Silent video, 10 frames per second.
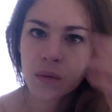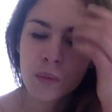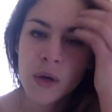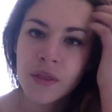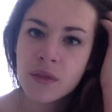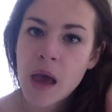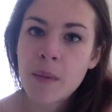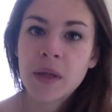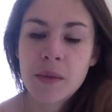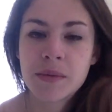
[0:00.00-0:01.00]
with
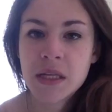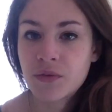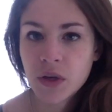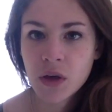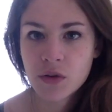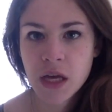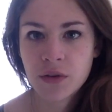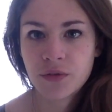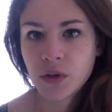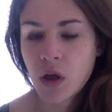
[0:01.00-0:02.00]
epilepsy, if it goes
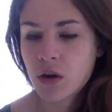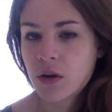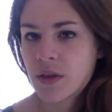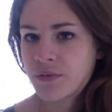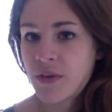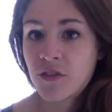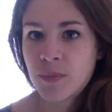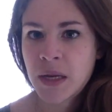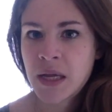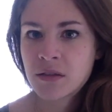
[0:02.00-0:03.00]
on for longer than 5
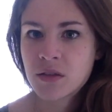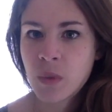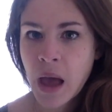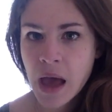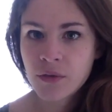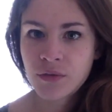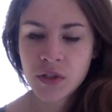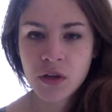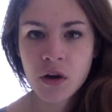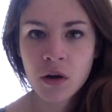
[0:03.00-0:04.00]
minutes, you have
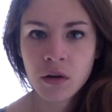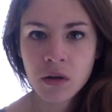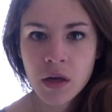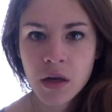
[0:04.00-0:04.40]
to call